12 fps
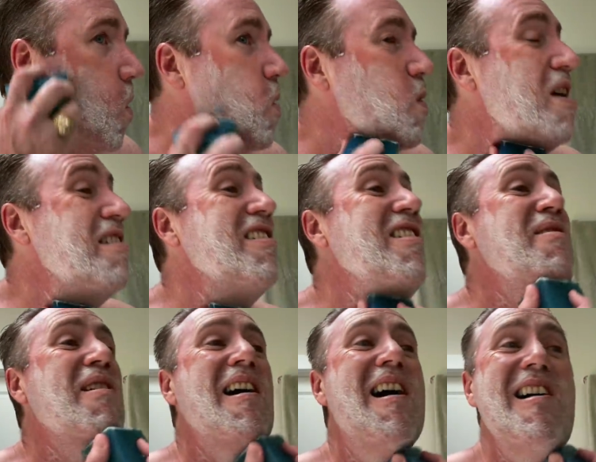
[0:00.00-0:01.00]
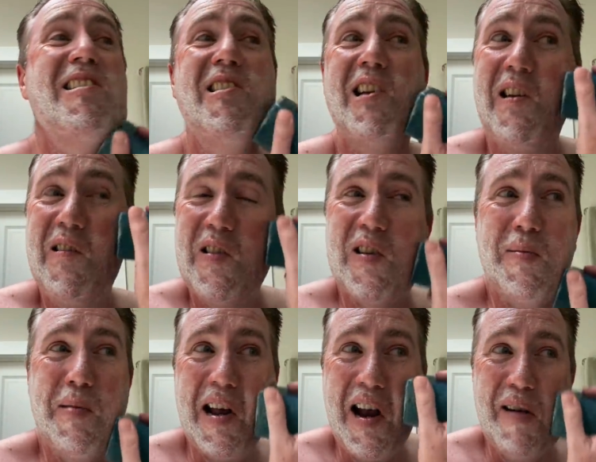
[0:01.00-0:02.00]
Well, I tell you what, I shave just
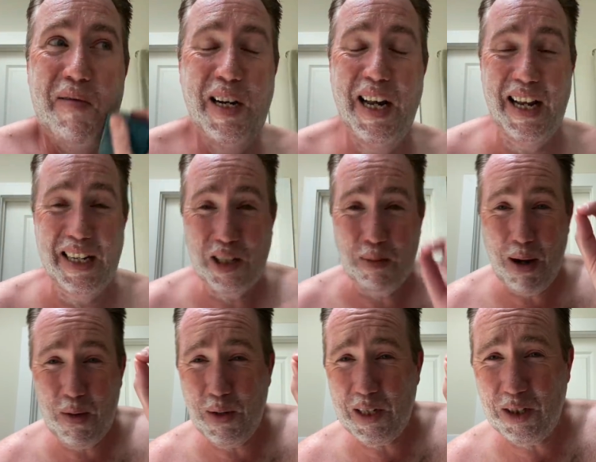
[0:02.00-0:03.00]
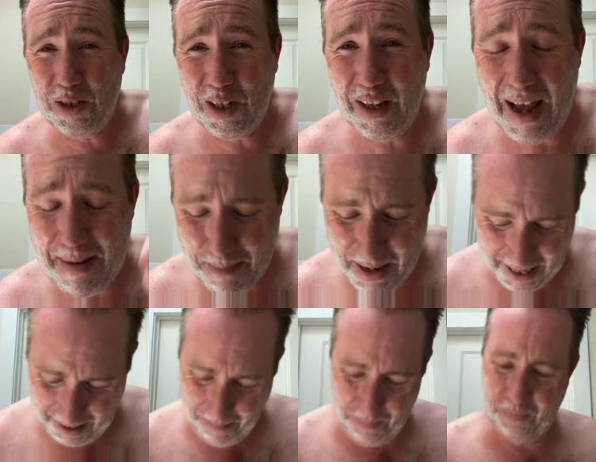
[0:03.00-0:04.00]
about every day, so my whiskers are that big.